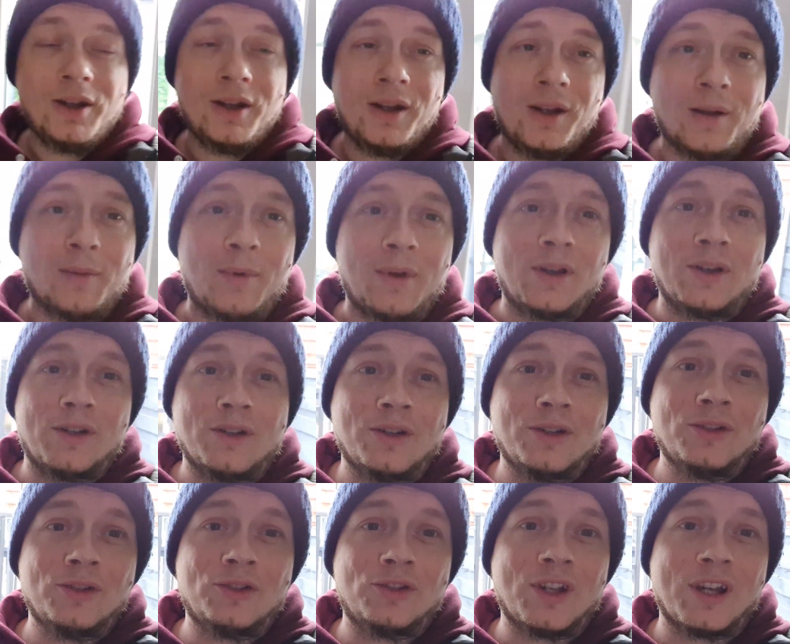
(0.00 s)
I mean,
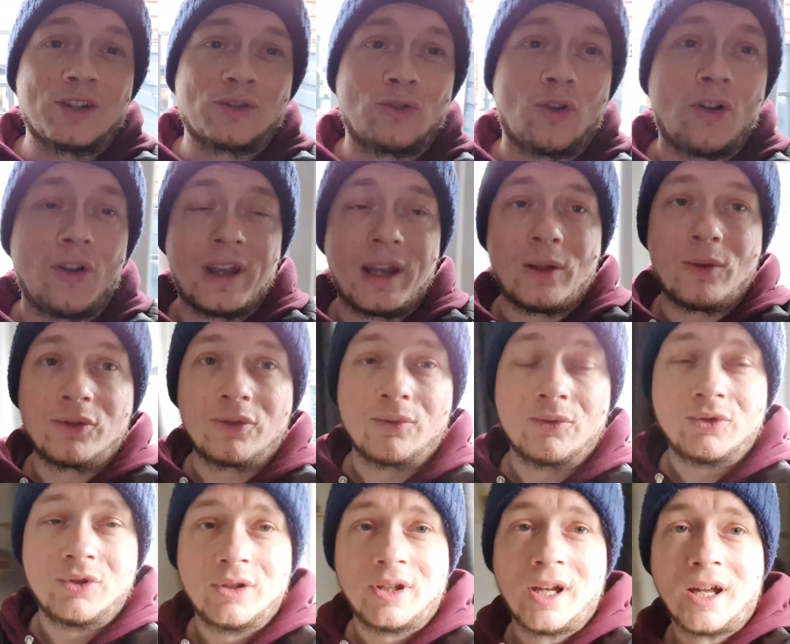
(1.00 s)
she has gone now, so
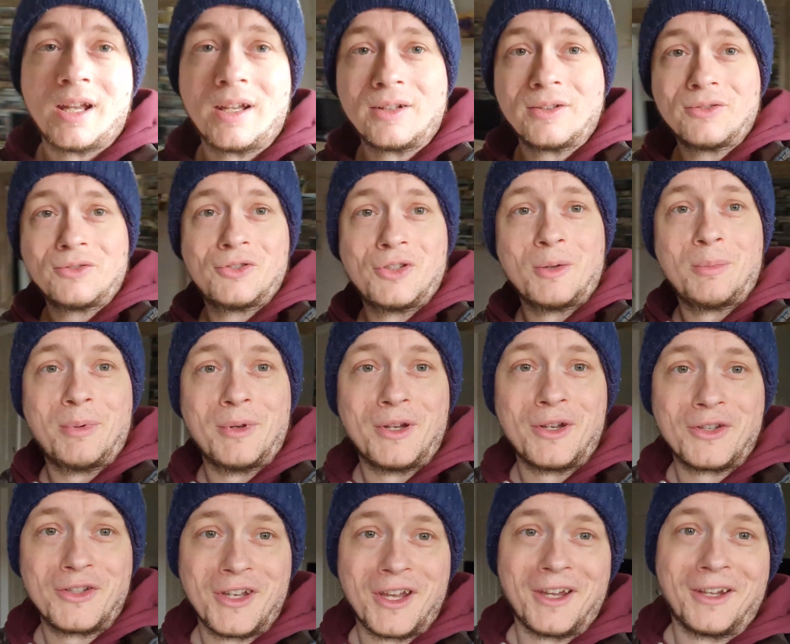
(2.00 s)
she can't chip in
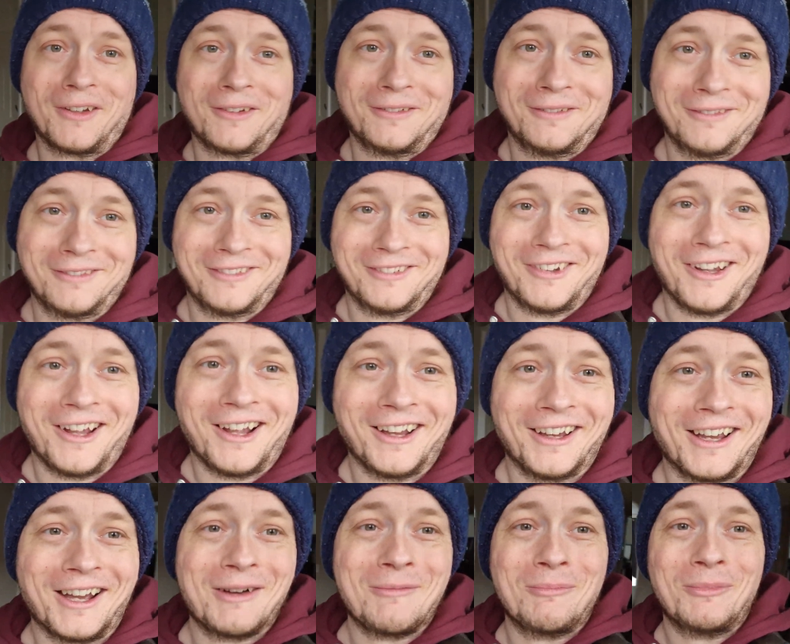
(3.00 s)
and say that I
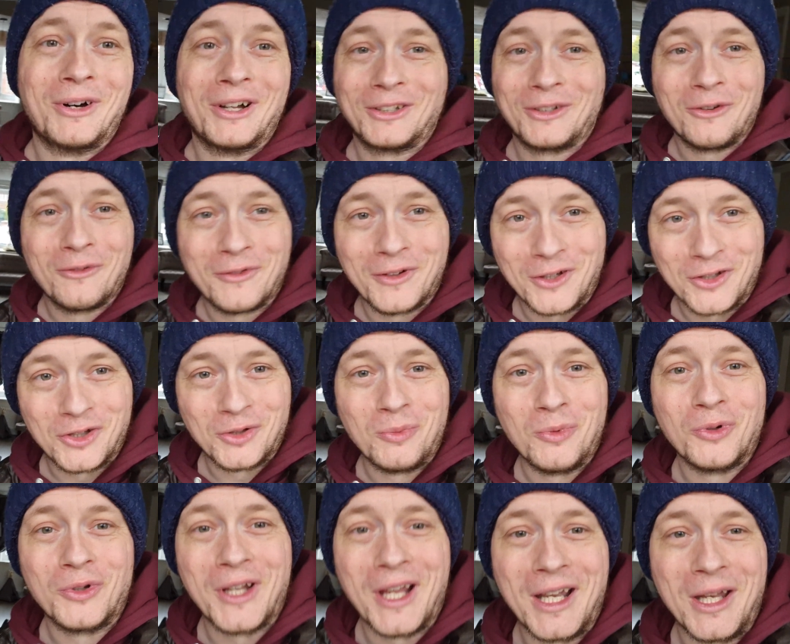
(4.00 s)
am, but I don't think she
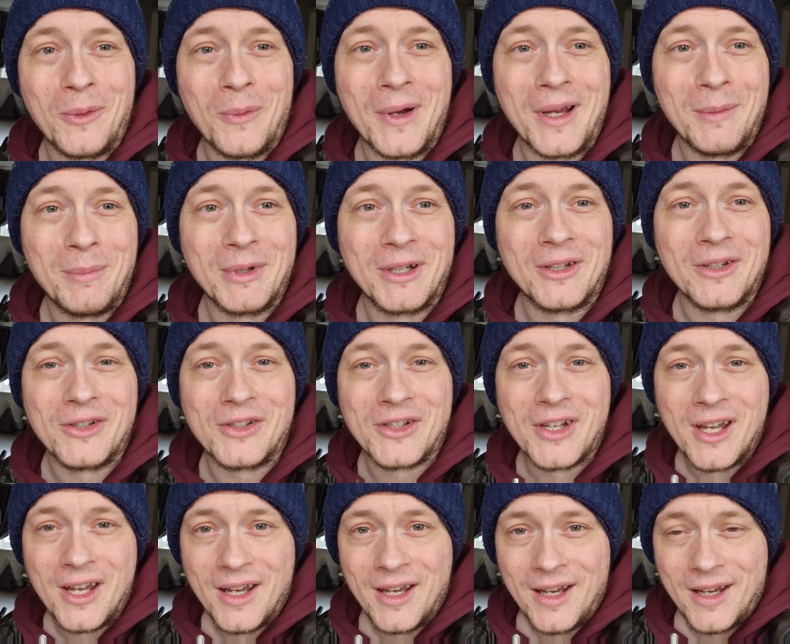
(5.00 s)
would anyway, because,
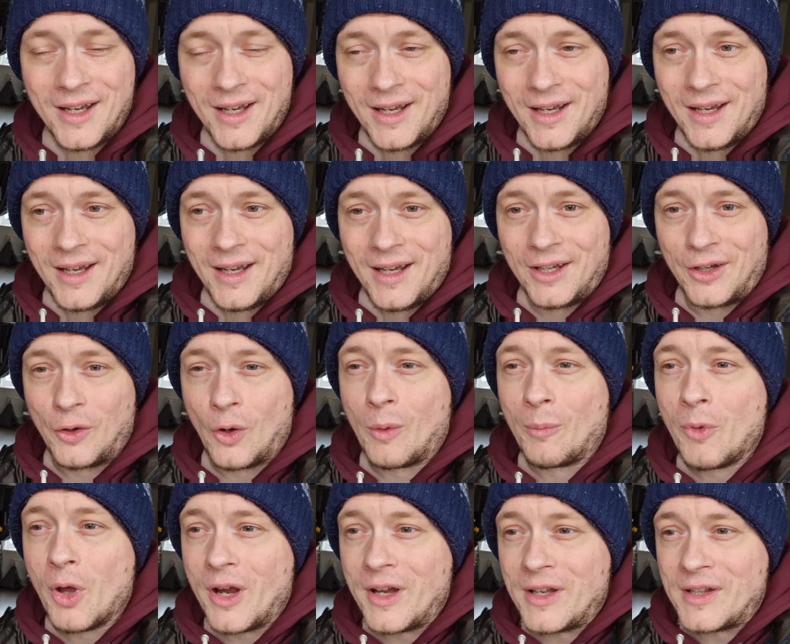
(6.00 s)
you know, I'm
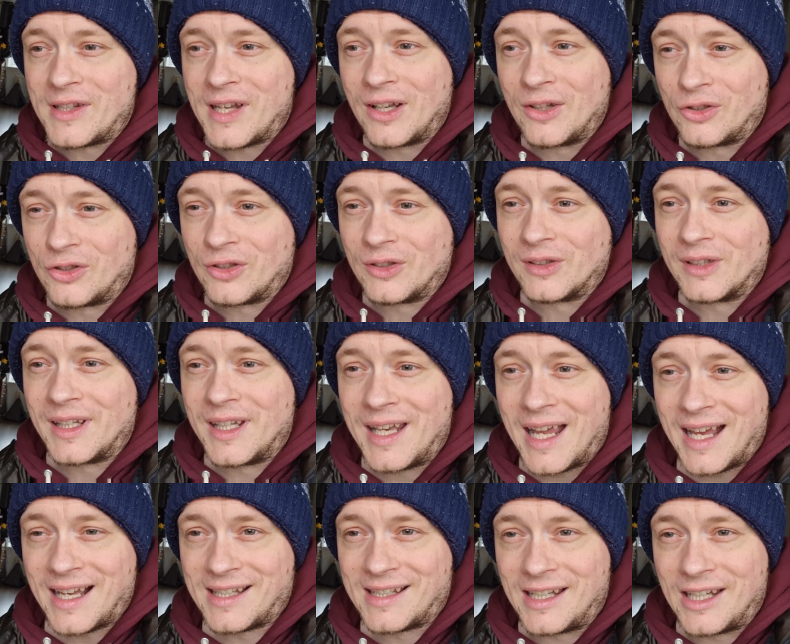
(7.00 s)
not intentionally
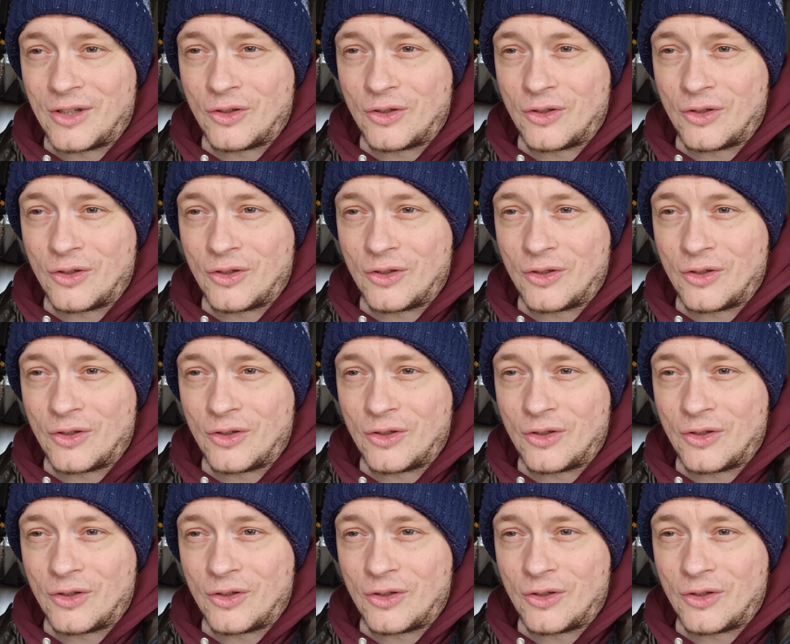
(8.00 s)
nasty.